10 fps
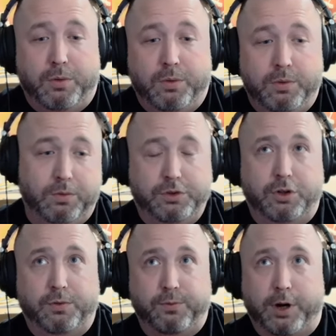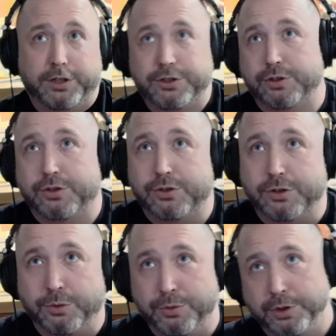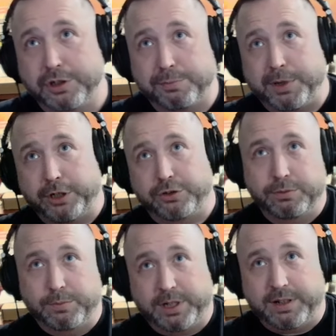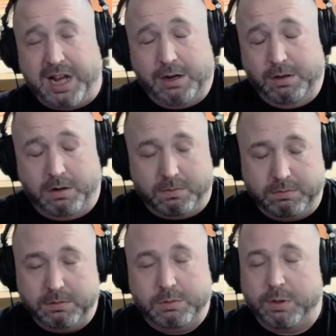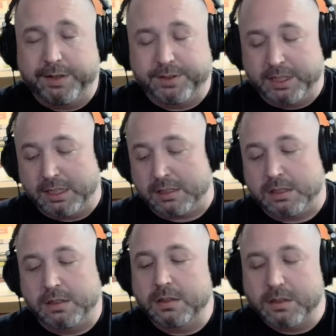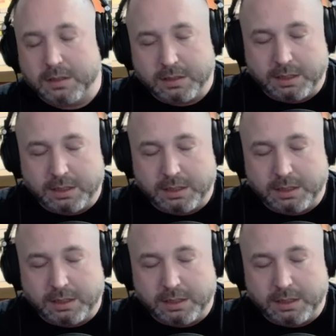self-righteous. You think you're better than whatever. I don't know. It's whatever it is. At